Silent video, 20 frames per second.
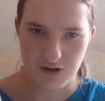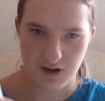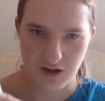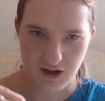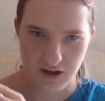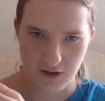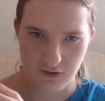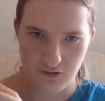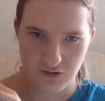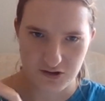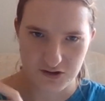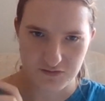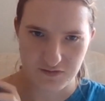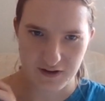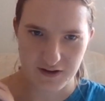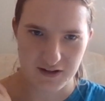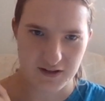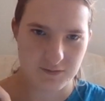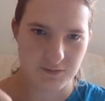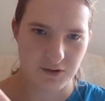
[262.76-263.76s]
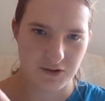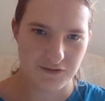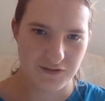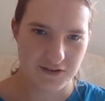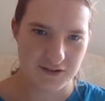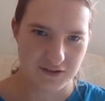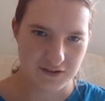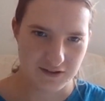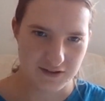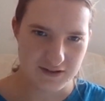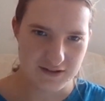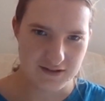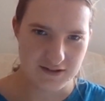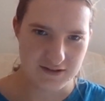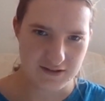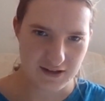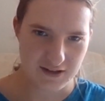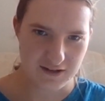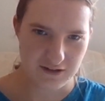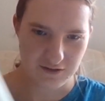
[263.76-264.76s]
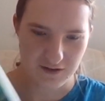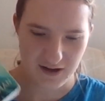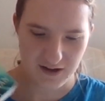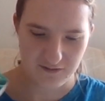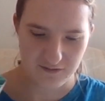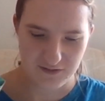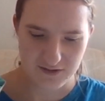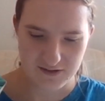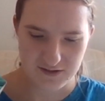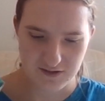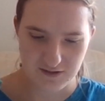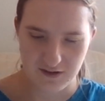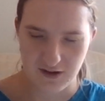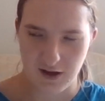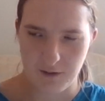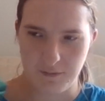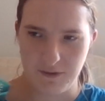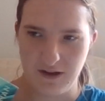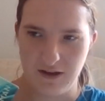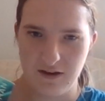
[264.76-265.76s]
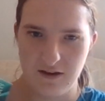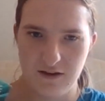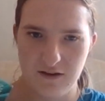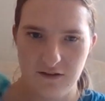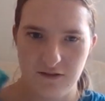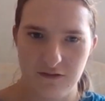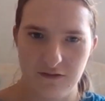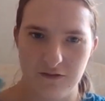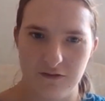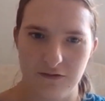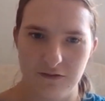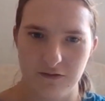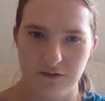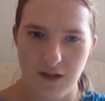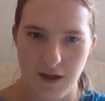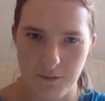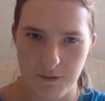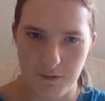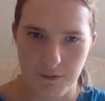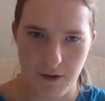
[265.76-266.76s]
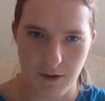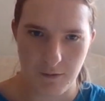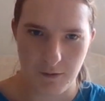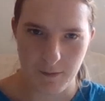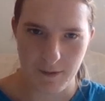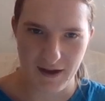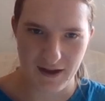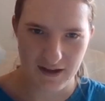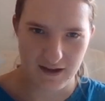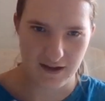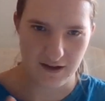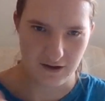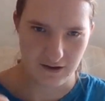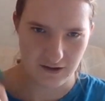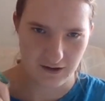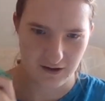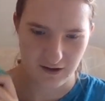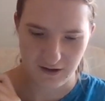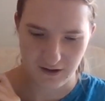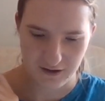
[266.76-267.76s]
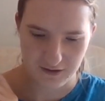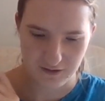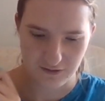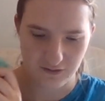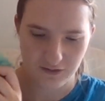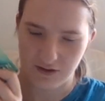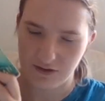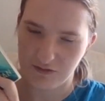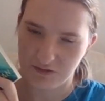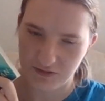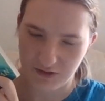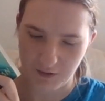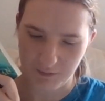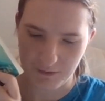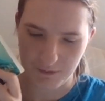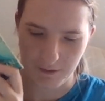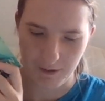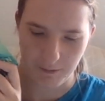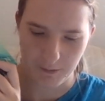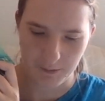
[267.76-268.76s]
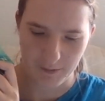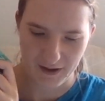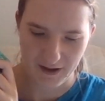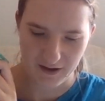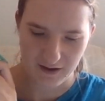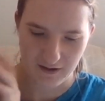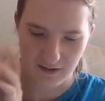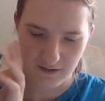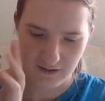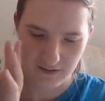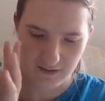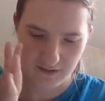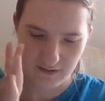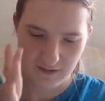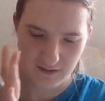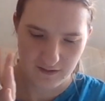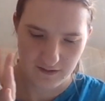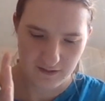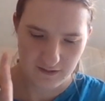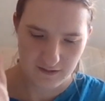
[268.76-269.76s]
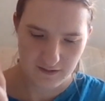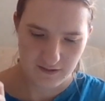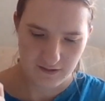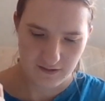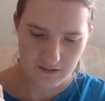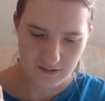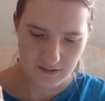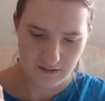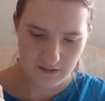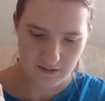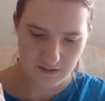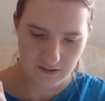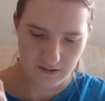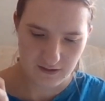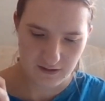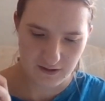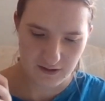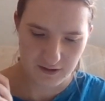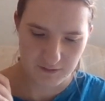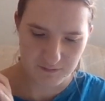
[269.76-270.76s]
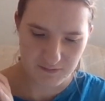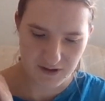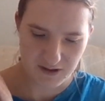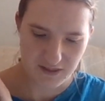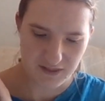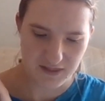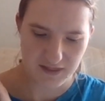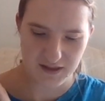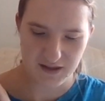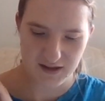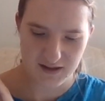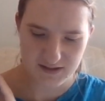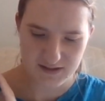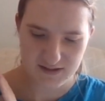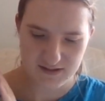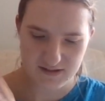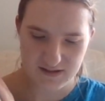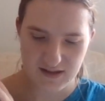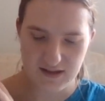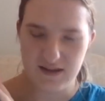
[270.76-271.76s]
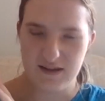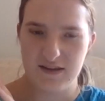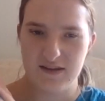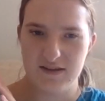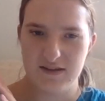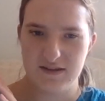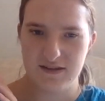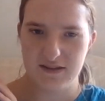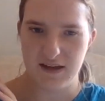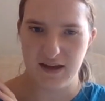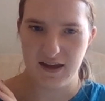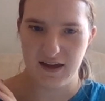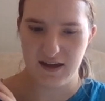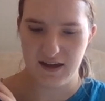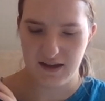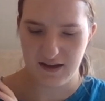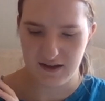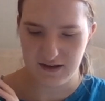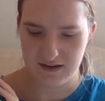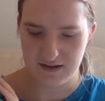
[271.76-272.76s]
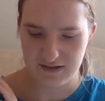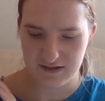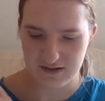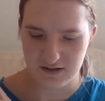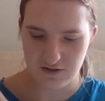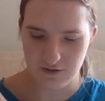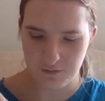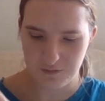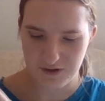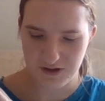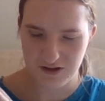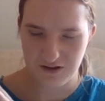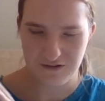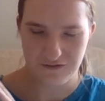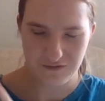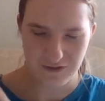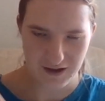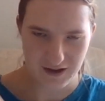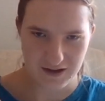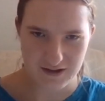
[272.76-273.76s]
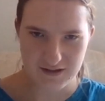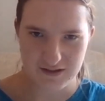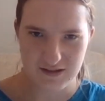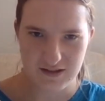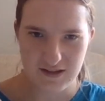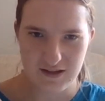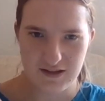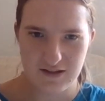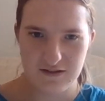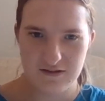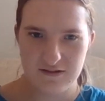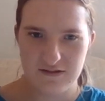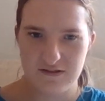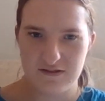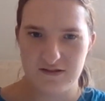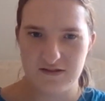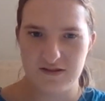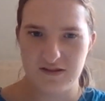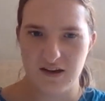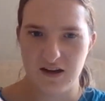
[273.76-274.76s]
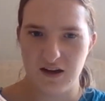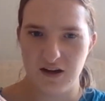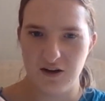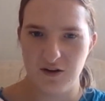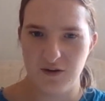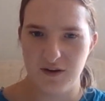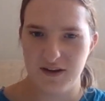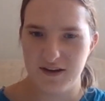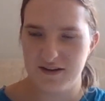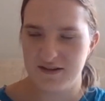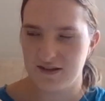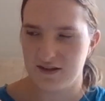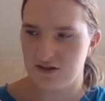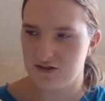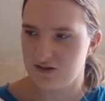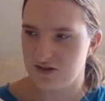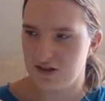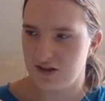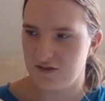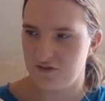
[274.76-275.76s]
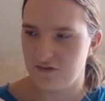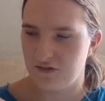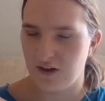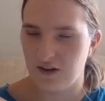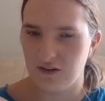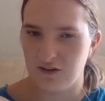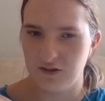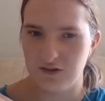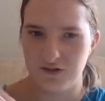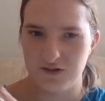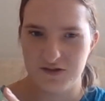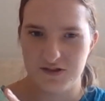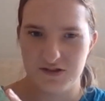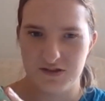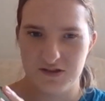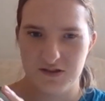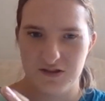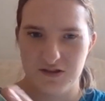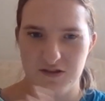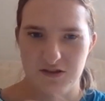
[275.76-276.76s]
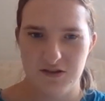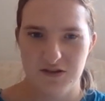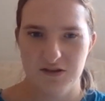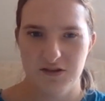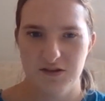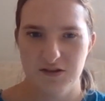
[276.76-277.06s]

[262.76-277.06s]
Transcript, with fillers: a book. I, of course, read this book physically since I do have a physical copy. Floppy paperback here. I do love floppy paperback. Um, this is a dystopian fantasy. So it essentially follows